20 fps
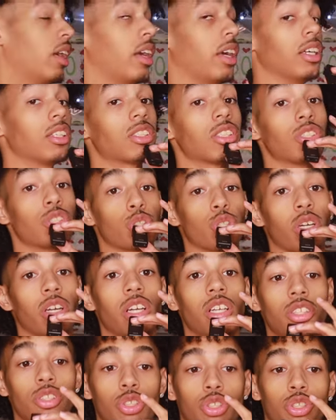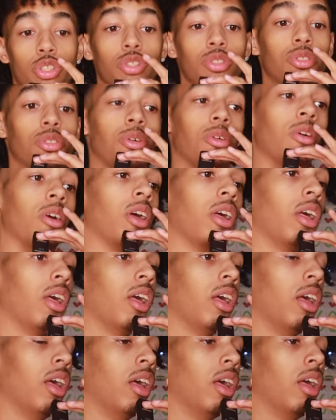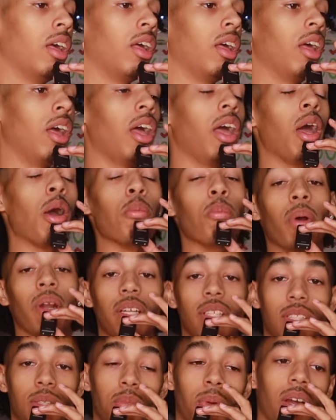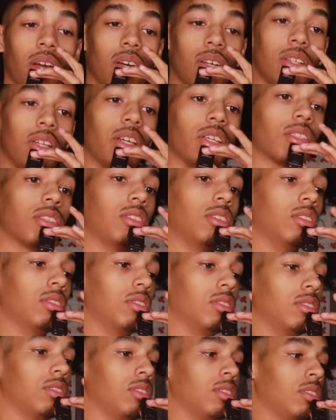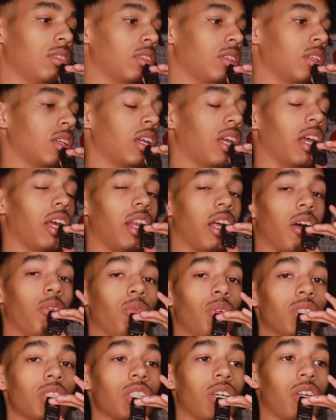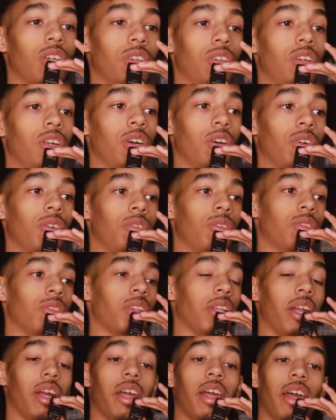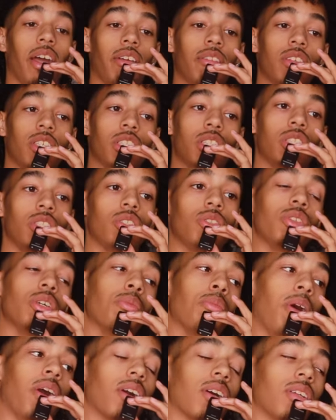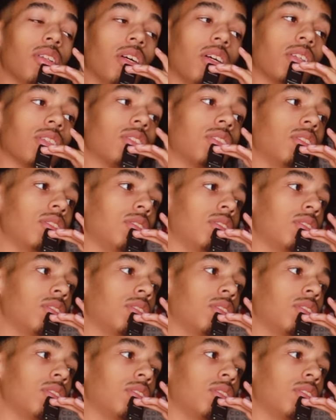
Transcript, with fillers: it's a strange shoe, but it's in my collection. And I want y'all to know that I have this shoe in my collection.